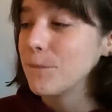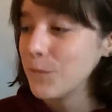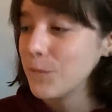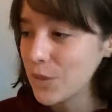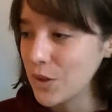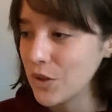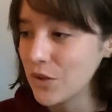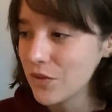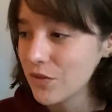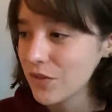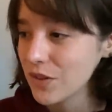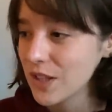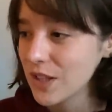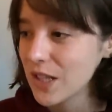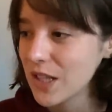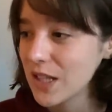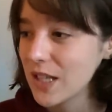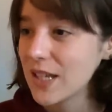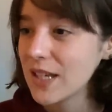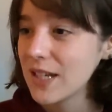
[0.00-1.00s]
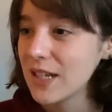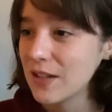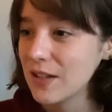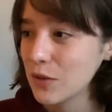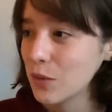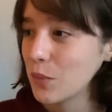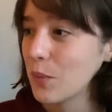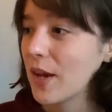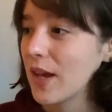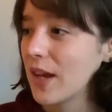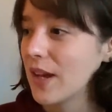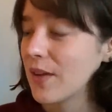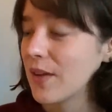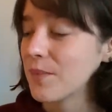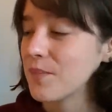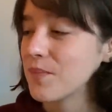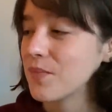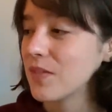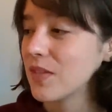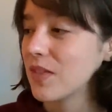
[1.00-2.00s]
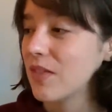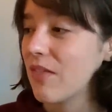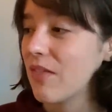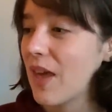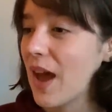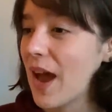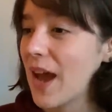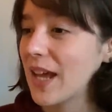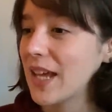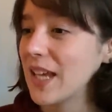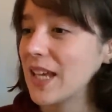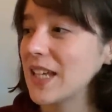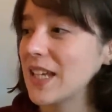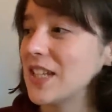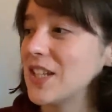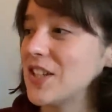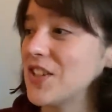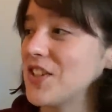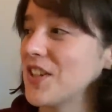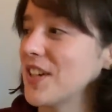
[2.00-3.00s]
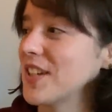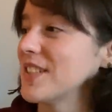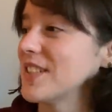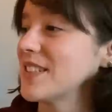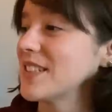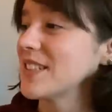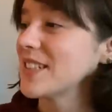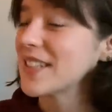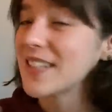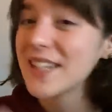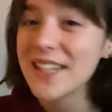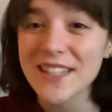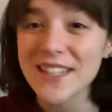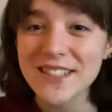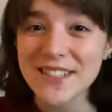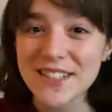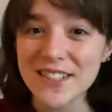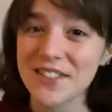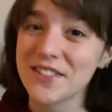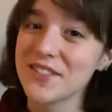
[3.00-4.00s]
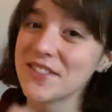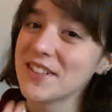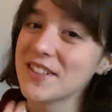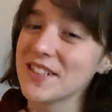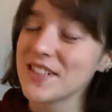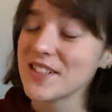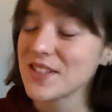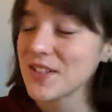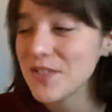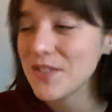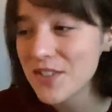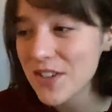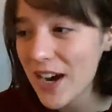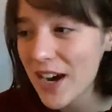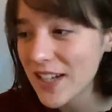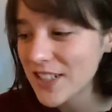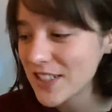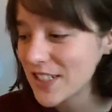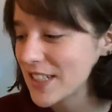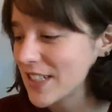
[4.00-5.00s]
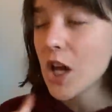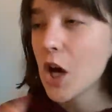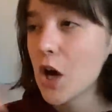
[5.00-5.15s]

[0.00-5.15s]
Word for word: beautifully in the way that it just kills you and it's so tragic.